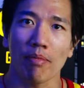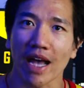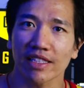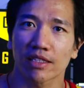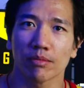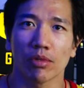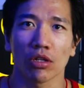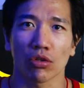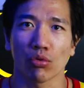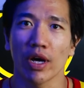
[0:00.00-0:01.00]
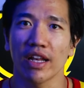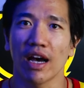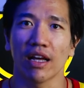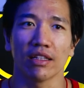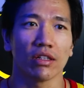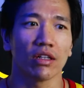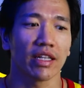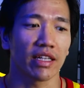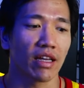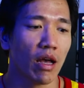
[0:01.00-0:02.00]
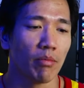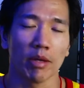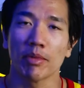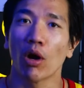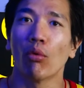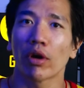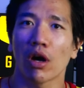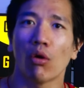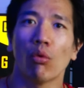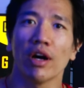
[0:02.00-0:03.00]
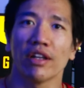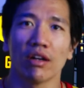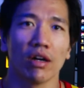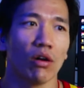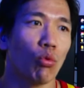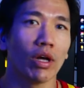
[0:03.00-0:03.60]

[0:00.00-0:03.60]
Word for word: basketball or whatnot, you know, like maybe a one-on-one,